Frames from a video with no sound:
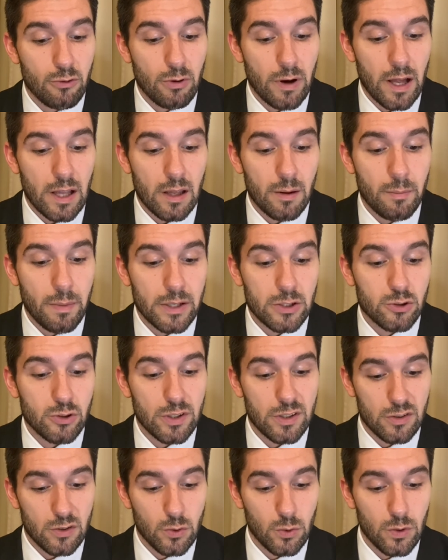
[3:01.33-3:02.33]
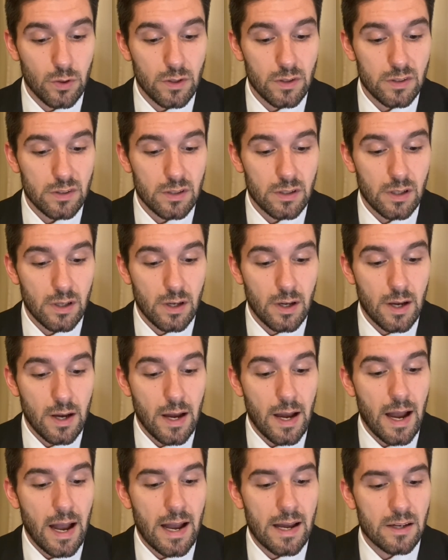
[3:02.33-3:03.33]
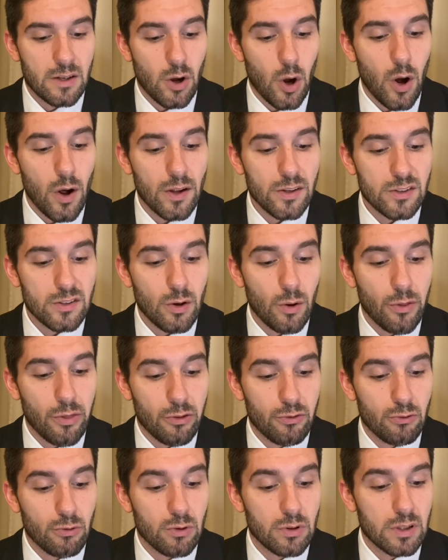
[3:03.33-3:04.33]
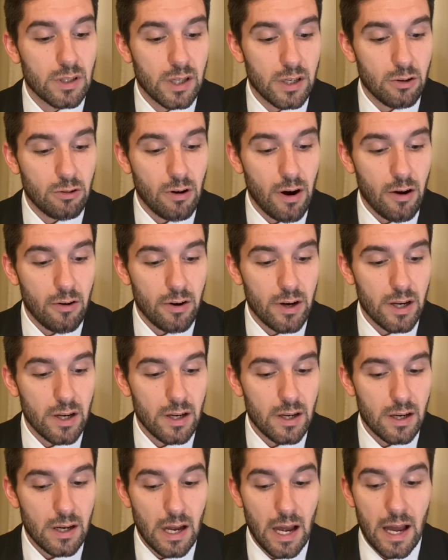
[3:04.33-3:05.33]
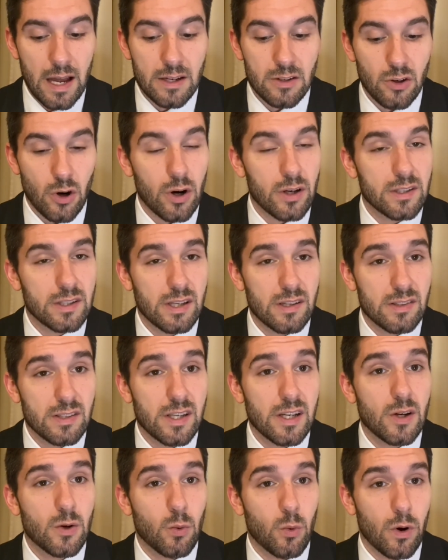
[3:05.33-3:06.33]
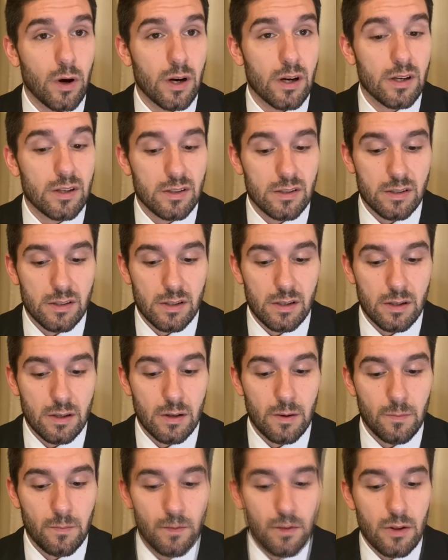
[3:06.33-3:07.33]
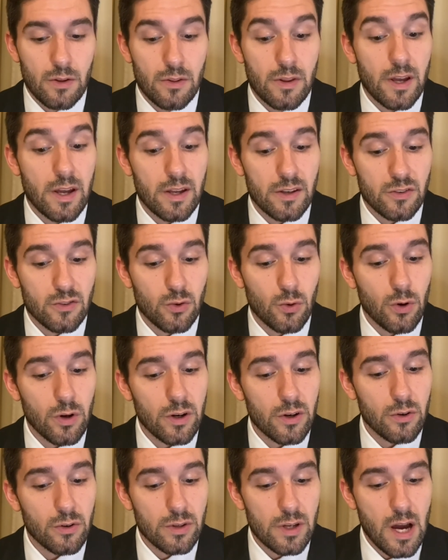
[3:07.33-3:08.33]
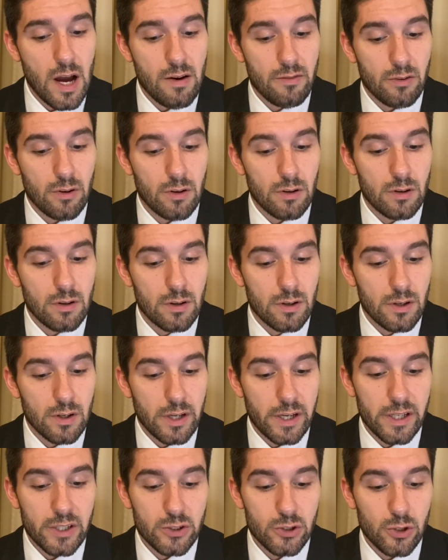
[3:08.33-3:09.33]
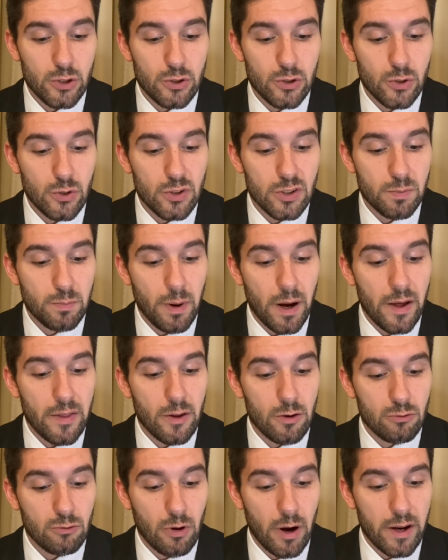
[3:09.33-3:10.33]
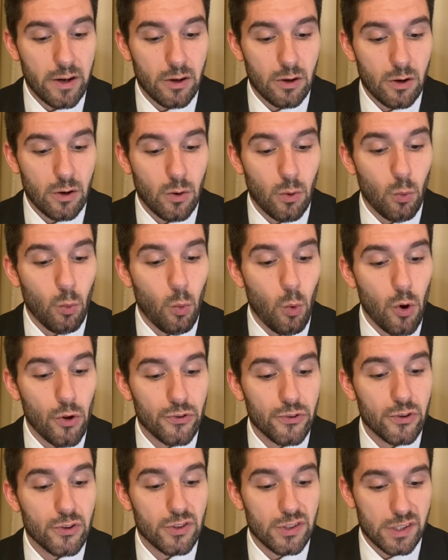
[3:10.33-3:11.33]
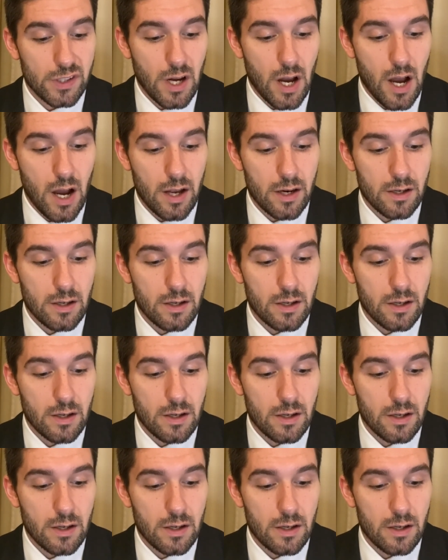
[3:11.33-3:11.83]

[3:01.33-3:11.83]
elementary schools and also through literary and artistic works. The historical novel, introduced by the writer Walter Scott,